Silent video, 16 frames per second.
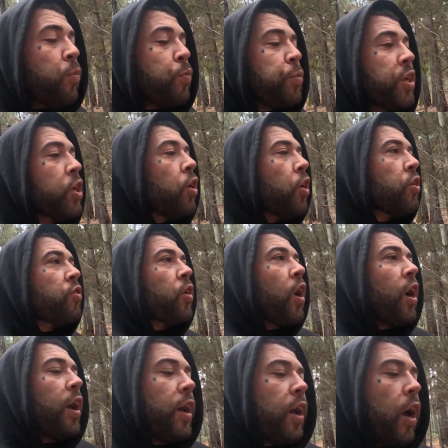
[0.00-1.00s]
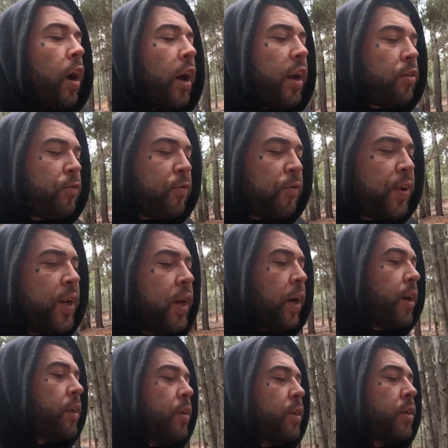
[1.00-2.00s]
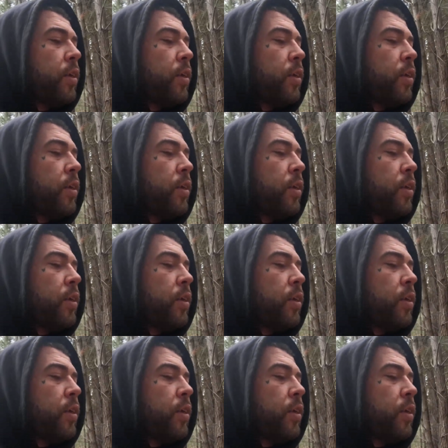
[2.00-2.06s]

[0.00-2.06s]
because I had fear